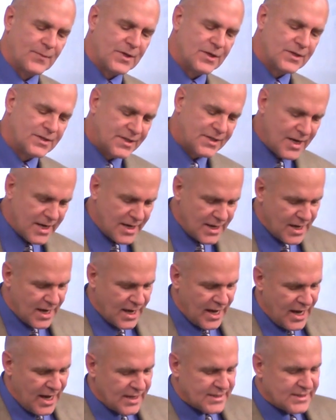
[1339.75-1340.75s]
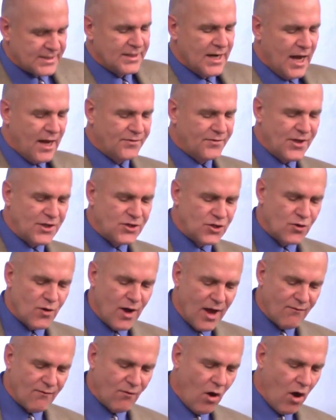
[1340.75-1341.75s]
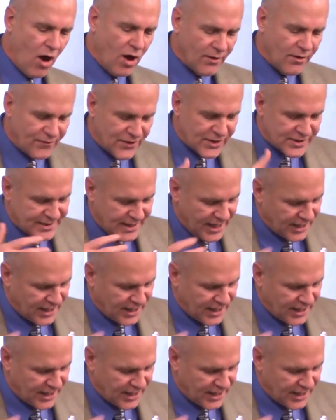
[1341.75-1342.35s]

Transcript: You see, it's not that you have all of this